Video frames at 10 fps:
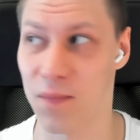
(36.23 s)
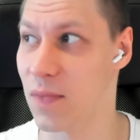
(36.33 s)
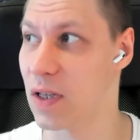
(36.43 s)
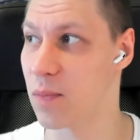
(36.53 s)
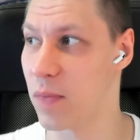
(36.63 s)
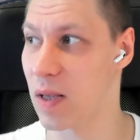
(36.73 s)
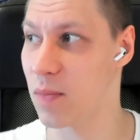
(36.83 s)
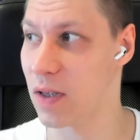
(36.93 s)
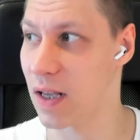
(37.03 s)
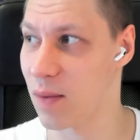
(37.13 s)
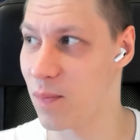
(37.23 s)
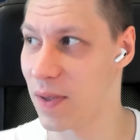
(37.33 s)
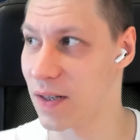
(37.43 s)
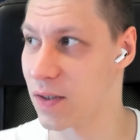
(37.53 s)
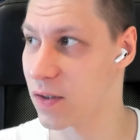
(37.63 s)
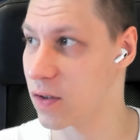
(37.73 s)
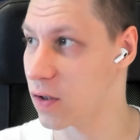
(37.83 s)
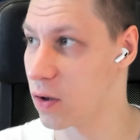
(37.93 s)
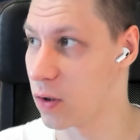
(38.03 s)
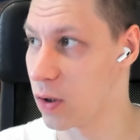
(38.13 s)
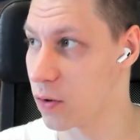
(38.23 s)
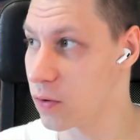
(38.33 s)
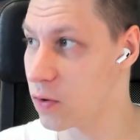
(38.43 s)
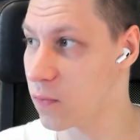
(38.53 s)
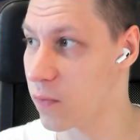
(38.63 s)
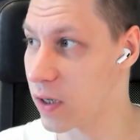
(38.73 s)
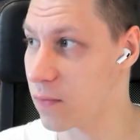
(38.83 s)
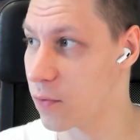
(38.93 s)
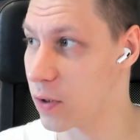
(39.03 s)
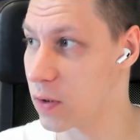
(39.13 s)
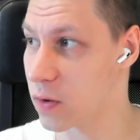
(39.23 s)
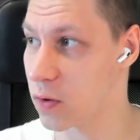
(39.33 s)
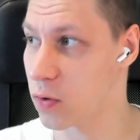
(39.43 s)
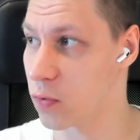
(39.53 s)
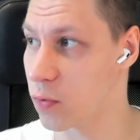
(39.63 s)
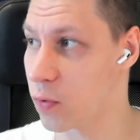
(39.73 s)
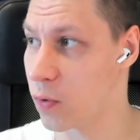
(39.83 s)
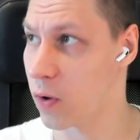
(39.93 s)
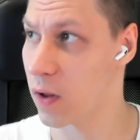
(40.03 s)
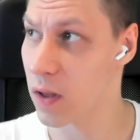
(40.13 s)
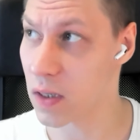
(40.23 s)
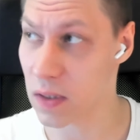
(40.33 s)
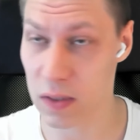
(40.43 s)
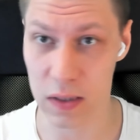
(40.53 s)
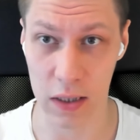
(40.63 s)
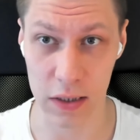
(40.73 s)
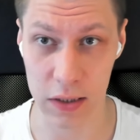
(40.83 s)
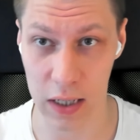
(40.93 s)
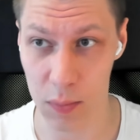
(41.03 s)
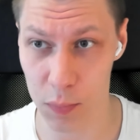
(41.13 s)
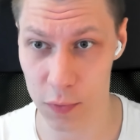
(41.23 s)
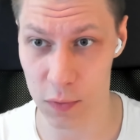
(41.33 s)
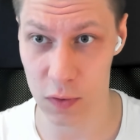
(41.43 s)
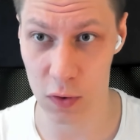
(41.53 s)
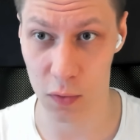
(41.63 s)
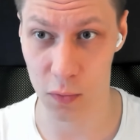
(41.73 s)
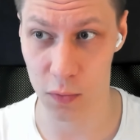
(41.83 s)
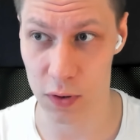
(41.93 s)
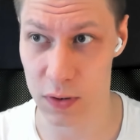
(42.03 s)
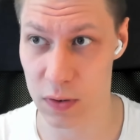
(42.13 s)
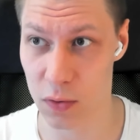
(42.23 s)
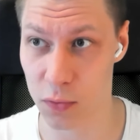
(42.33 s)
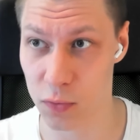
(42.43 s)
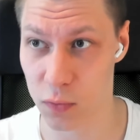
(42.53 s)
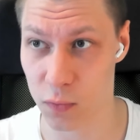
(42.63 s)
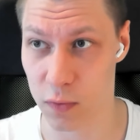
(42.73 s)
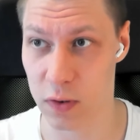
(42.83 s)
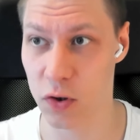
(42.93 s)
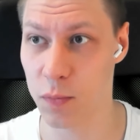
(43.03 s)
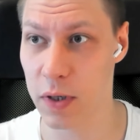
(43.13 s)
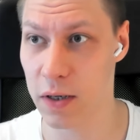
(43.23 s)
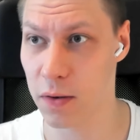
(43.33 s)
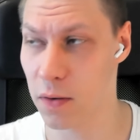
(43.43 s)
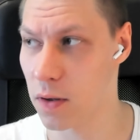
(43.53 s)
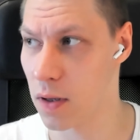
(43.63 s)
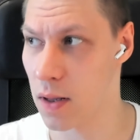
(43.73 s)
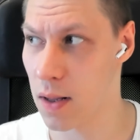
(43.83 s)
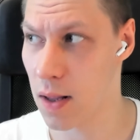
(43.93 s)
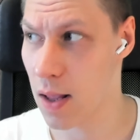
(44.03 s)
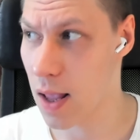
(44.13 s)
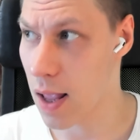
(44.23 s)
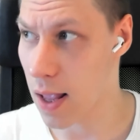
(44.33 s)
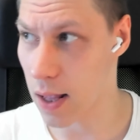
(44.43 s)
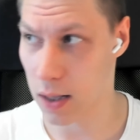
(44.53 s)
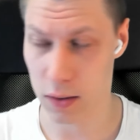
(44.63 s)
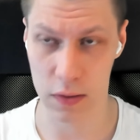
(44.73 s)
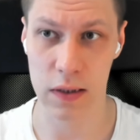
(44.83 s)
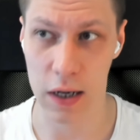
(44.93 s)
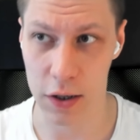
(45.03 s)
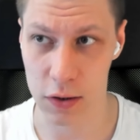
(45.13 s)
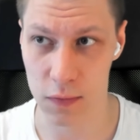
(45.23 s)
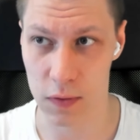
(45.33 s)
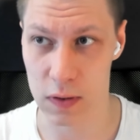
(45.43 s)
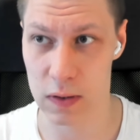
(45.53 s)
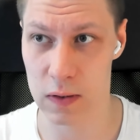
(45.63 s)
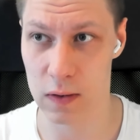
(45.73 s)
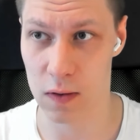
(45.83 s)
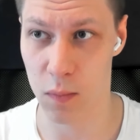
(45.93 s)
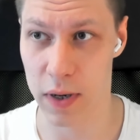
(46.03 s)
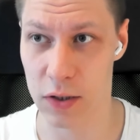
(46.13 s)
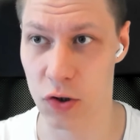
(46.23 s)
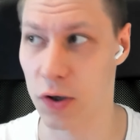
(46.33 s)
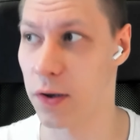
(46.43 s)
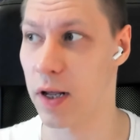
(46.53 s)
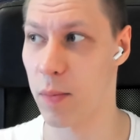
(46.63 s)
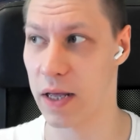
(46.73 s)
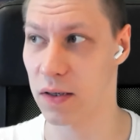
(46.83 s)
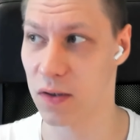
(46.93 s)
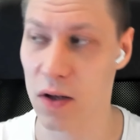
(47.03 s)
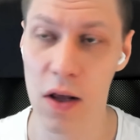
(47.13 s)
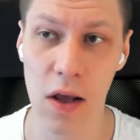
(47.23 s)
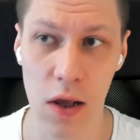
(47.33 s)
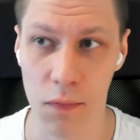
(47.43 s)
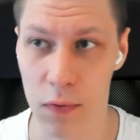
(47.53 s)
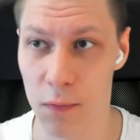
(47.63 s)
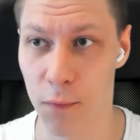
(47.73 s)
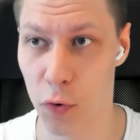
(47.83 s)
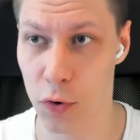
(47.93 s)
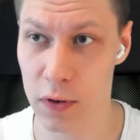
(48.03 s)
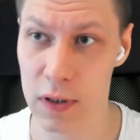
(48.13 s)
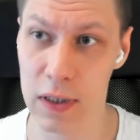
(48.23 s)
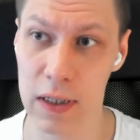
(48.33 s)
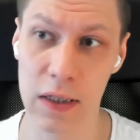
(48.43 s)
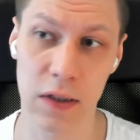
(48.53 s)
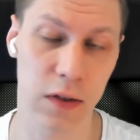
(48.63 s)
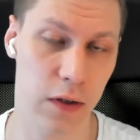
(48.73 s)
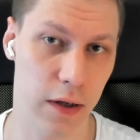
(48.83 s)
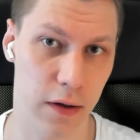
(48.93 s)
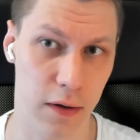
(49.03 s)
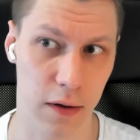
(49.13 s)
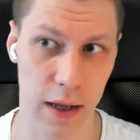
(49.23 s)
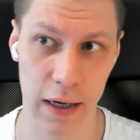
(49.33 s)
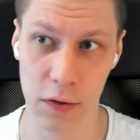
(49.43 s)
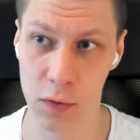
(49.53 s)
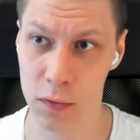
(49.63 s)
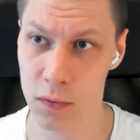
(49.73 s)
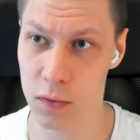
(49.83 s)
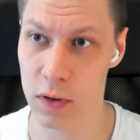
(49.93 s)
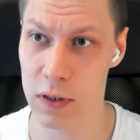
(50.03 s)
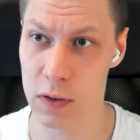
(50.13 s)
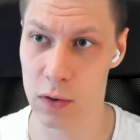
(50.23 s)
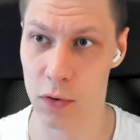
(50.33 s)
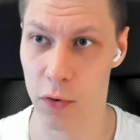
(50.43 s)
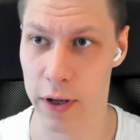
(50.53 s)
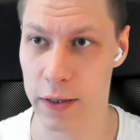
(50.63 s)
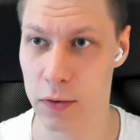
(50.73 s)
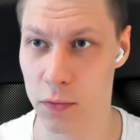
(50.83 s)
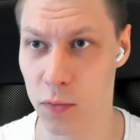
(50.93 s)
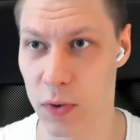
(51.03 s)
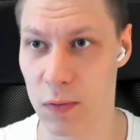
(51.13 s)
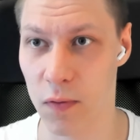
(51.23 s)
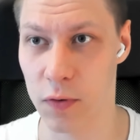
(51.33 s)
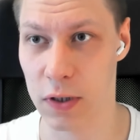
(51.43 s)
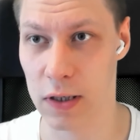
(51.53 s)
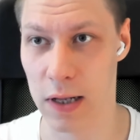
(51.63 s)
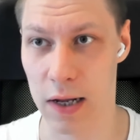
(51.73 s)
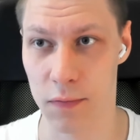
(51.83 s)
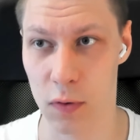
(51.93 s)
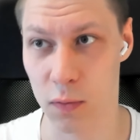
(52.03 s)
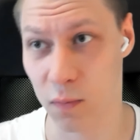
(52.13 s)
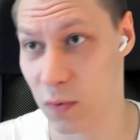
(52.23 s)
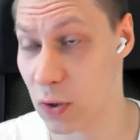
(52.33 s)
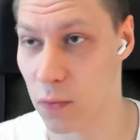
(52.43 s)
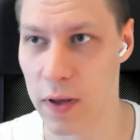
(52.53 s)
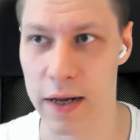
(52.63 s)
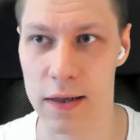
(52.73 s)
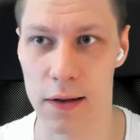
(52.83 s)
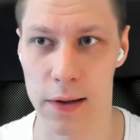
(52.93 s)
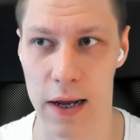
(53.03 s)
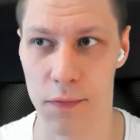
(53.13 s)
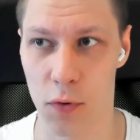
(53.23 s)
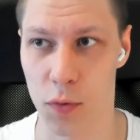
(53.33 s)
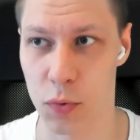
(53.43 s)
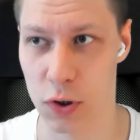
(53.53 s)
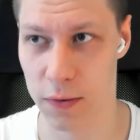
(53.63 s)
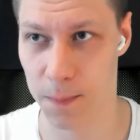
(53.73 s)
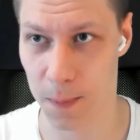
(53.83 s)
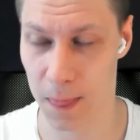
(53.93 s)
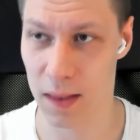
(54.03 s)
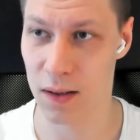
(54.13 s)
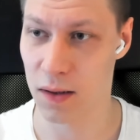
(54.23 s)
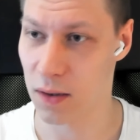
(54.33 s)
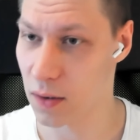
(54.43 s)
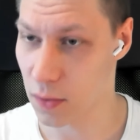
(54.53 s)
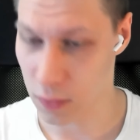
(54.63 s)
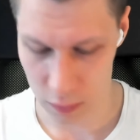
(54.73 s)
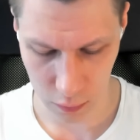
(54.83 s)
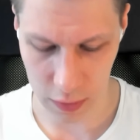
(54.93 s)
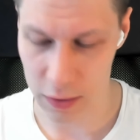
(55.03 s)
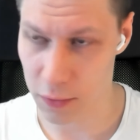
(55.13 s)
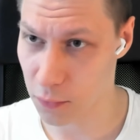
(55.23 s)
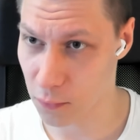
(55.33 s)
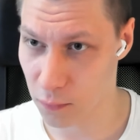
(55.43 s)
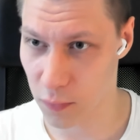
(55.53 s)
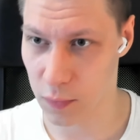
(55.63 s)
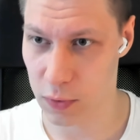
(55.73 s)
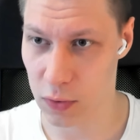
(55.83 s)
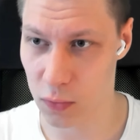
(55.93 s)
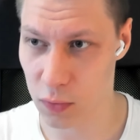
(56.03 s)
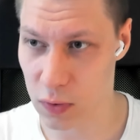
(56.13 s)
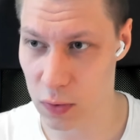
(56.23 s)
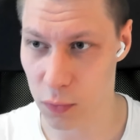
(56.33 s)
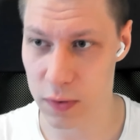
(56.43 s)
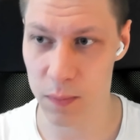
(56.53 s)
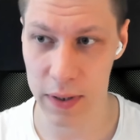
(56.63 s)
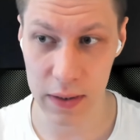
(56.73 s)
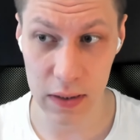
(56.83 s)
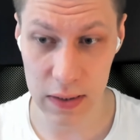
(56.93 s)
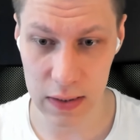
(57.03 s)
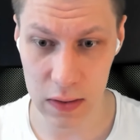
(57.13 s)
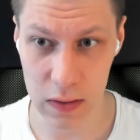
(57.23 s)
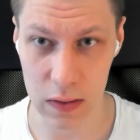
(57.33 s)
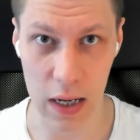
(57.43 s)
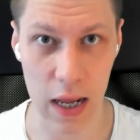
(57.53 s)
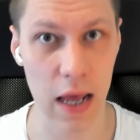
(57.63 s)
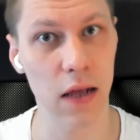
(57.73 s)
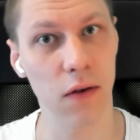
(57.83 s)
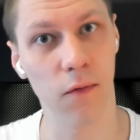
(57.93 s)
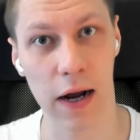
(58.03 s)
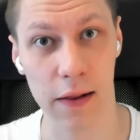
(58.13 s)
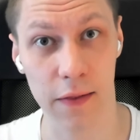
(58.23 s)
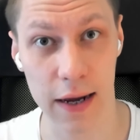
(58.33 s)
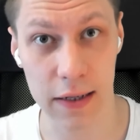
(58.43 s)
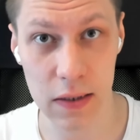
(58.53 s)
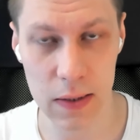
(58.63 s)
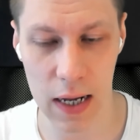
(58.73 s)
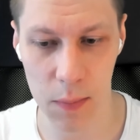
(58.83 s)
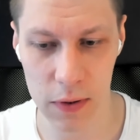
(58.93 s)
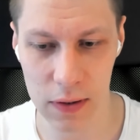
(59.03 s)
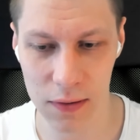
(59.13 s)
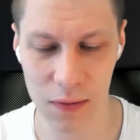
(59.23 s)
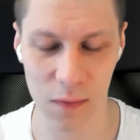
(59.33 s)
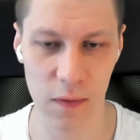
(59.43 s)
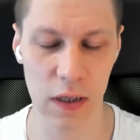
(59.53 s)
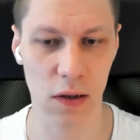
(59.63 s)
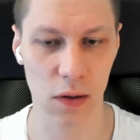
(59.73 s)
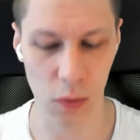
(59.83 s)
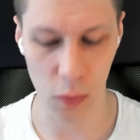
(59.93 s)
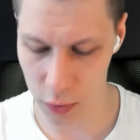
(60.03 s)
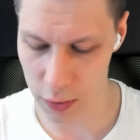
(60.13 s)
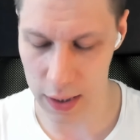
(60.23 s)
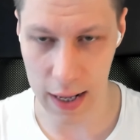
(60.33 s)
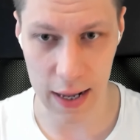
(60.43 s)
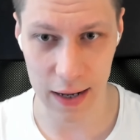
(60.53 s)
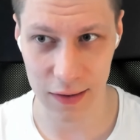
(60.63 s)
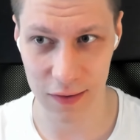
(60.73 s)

it may be a bit long to wait for it to start up. So let's go to the terminal and start with the magical command. We won't need Ecto today, so no Ecto, but we will need LiveView, so we add live option. So now we will need to install dependencies, and while that is happening, we can look at